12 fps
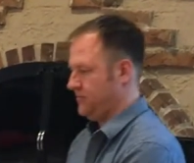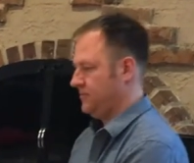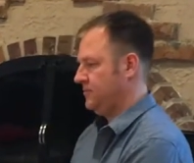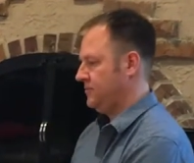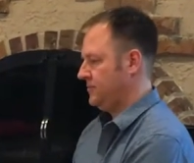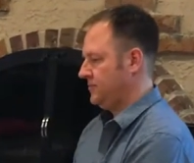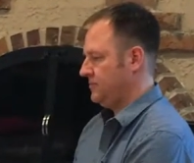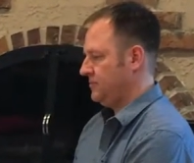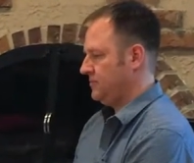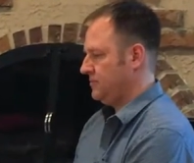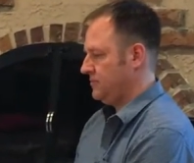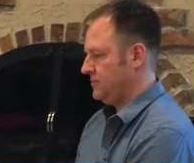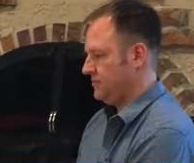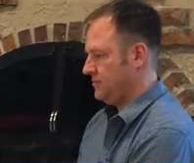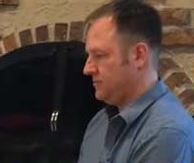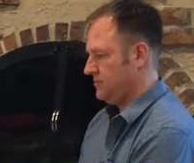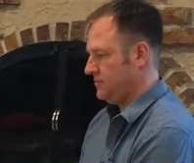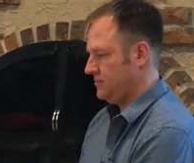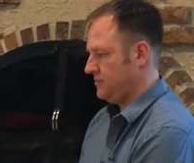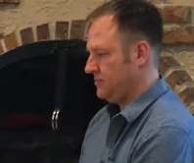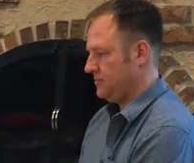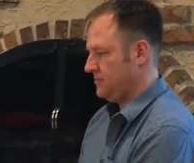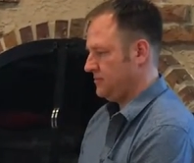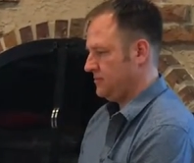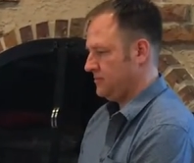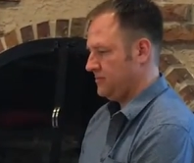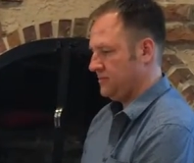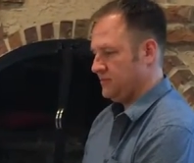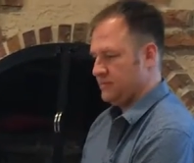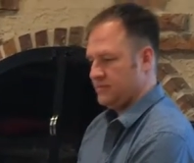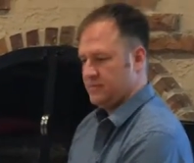Nothing is said.